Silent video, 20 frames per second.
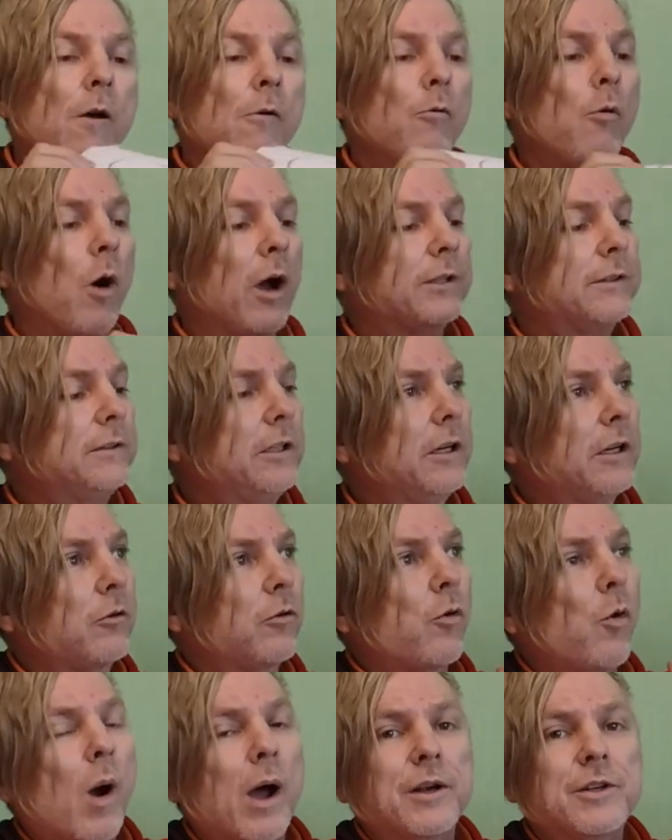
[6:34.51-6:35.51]
What's
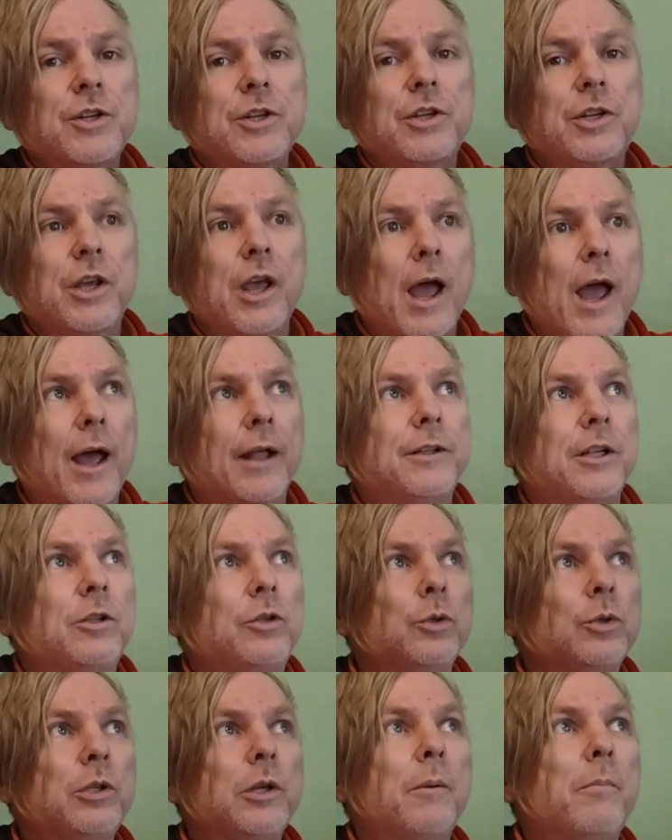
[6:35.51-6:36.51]
the quantity
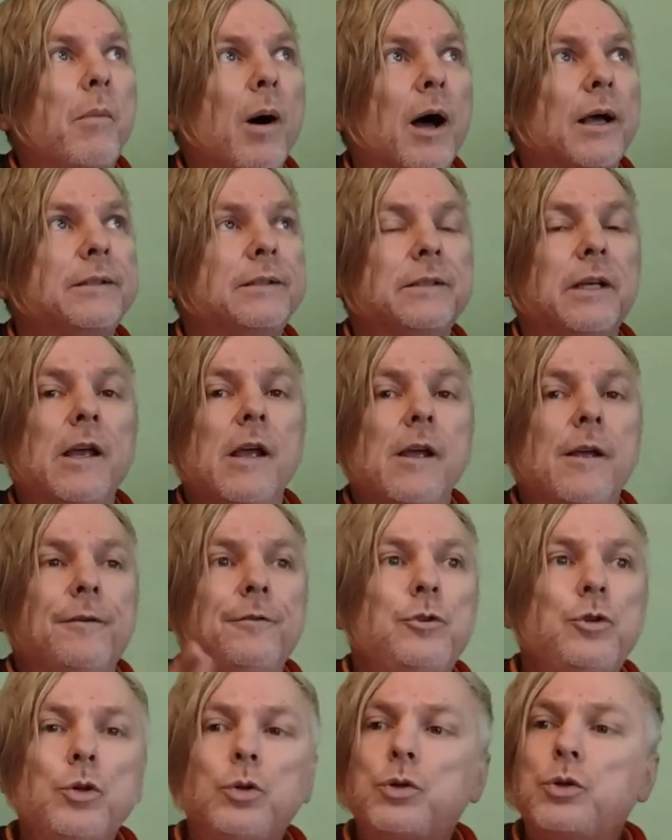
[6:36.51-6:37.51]
added to the mass
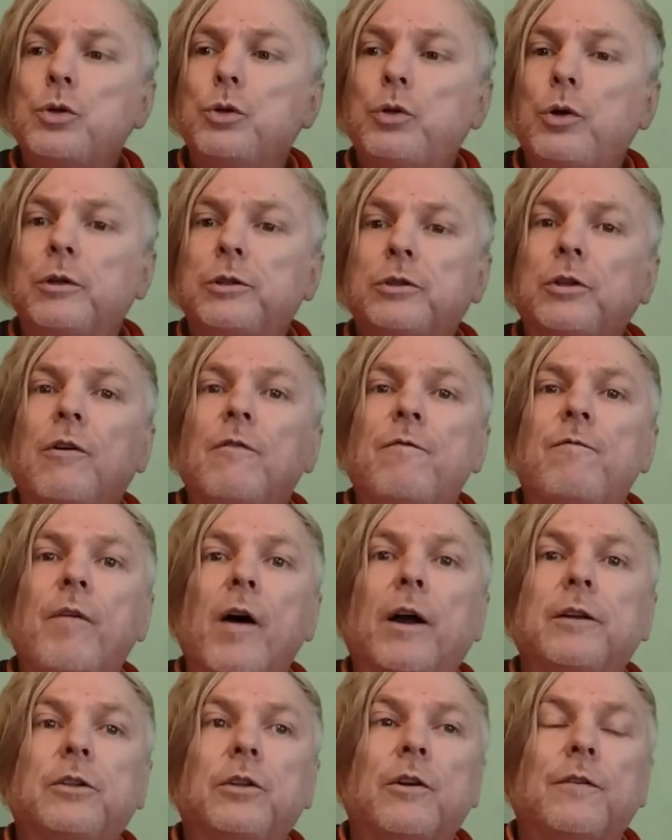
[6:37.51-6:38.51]
due to some
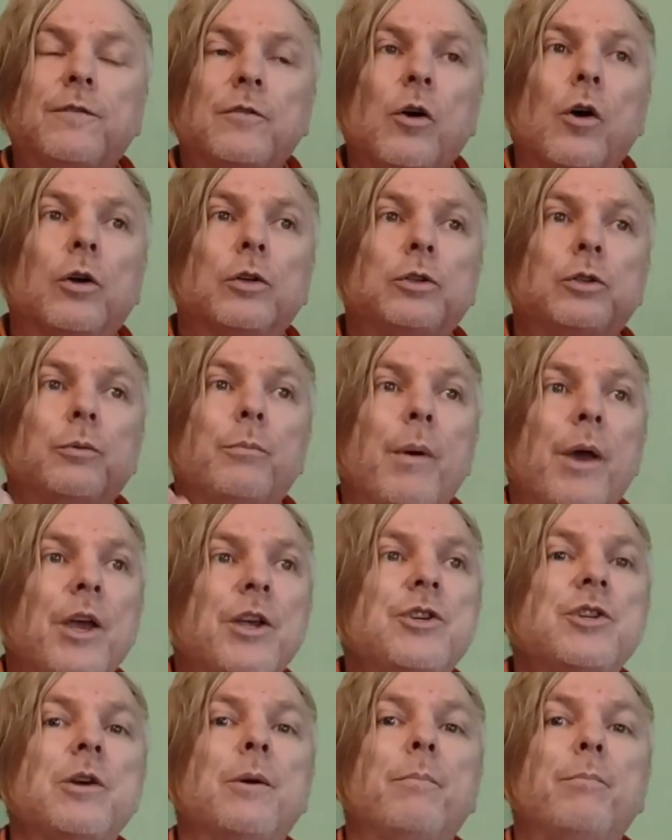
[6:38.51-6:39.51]
factor of
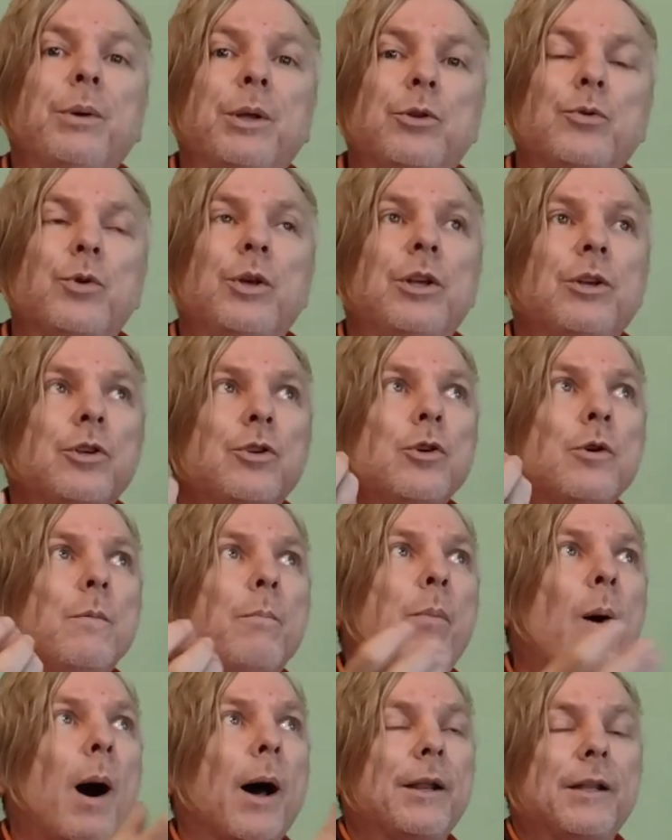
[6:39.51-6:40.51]
consummation between
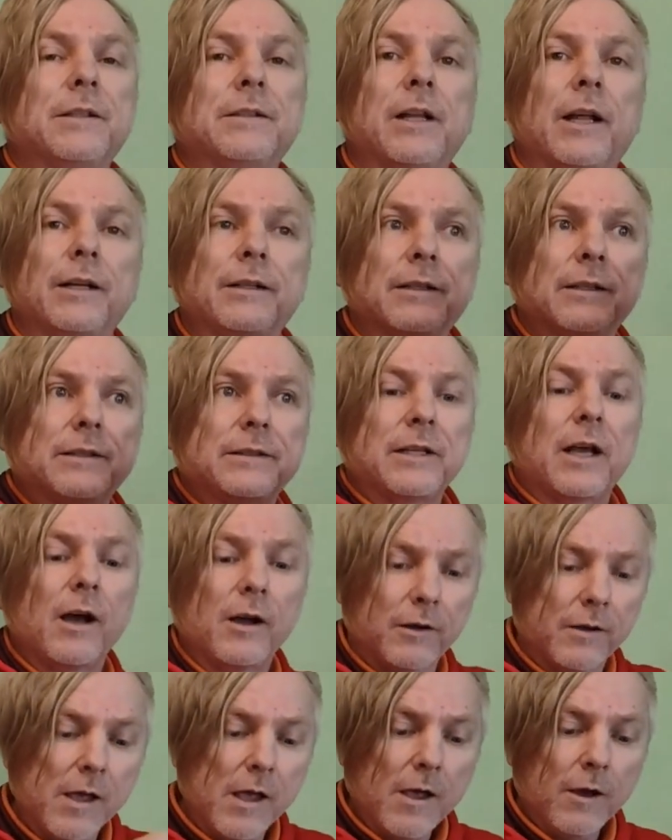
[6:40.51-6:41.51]
two bodies, like the
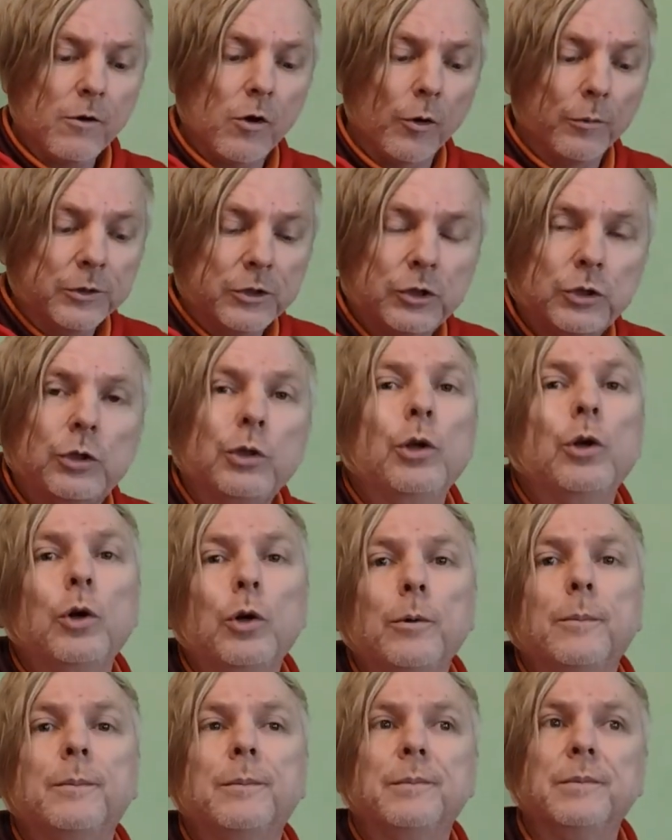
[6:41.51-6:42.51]
sun
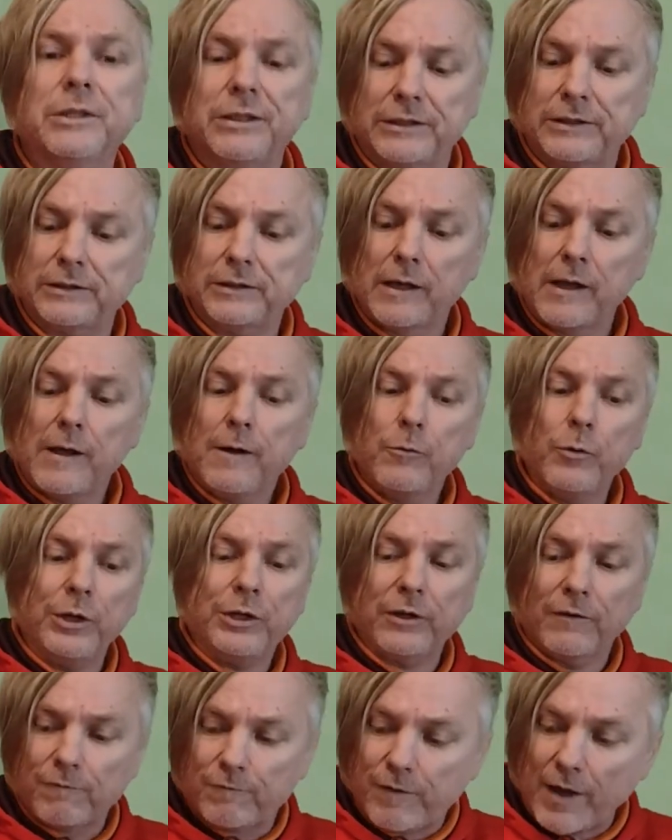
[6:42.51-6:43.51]
consumes
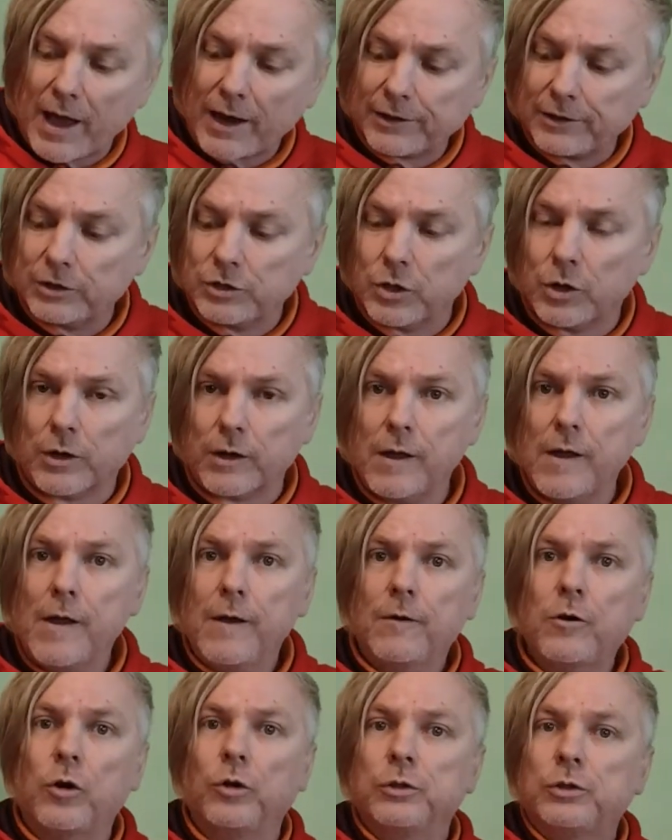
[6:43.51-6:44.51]
with a vector,
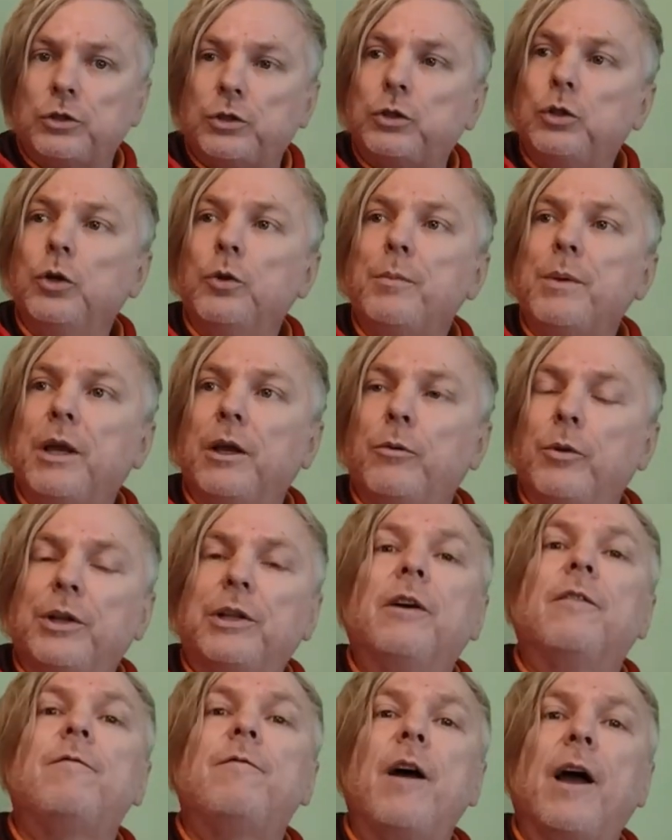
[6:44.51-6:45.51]
consuming
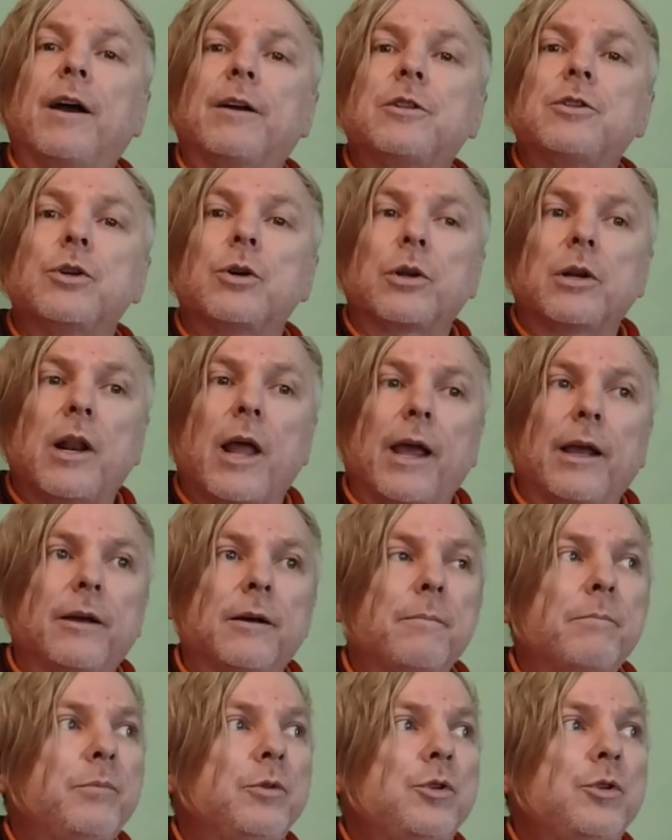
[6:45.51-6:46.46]
with a vector, like